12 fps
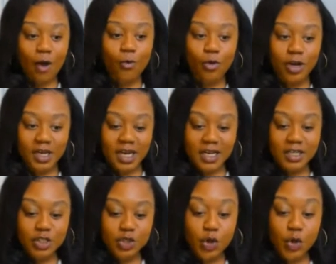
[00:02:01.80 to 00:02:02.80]
I want
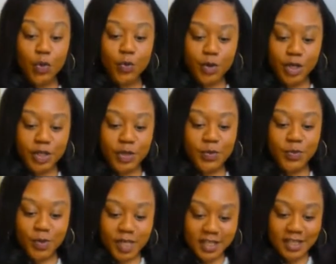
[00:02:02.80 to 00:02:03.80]
us to really,
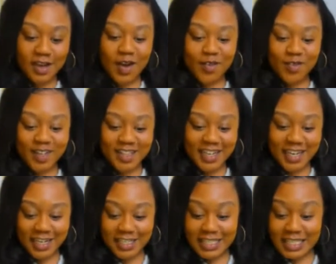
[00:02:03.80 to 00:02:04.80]
really, really
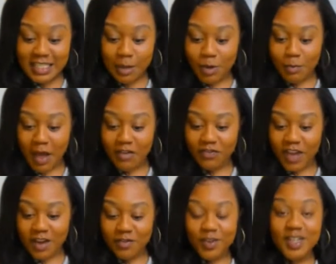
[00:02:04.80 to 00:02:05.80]
get into some of my
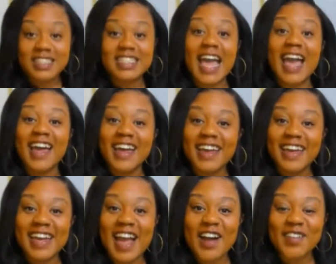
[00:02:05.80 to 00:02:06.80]
favorites.
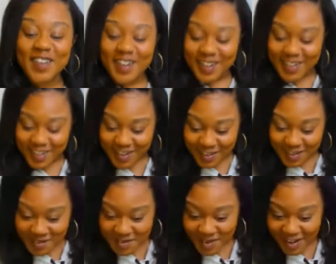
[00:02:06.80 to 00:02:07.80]
Hey, how are
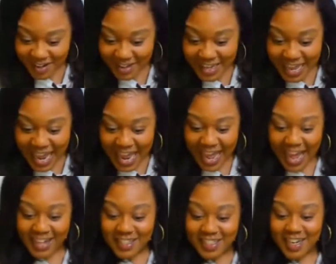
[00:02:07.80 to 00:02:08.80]
you?
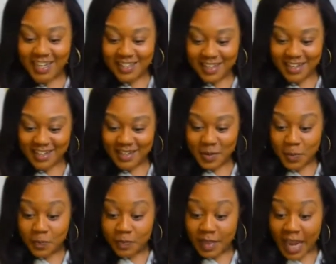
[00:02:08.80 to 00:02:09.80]
Hey, Shayla.
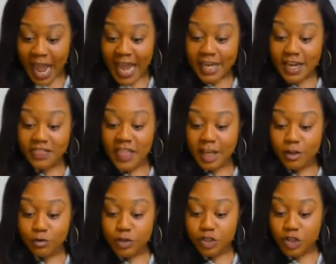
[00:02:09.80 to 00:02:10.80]
And thank
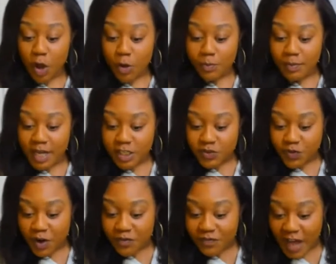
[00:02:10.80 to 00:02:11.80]
you so much
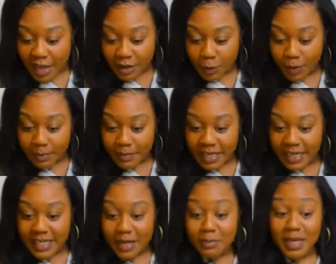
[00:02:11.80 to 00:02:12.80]
for following
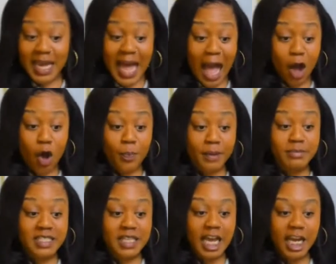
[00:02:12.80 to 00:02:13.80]
me. Demia, I hope
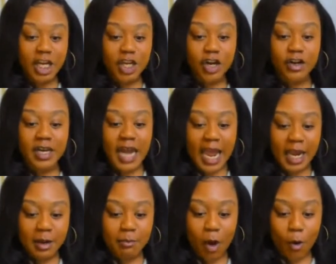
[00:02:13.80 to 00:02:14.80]
I'm saying your
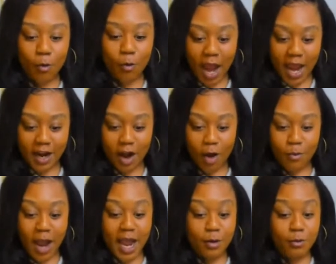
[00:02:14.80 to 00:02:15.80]
name right. All
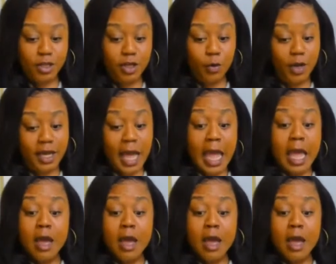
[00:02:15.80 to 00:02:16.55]
right, really quick,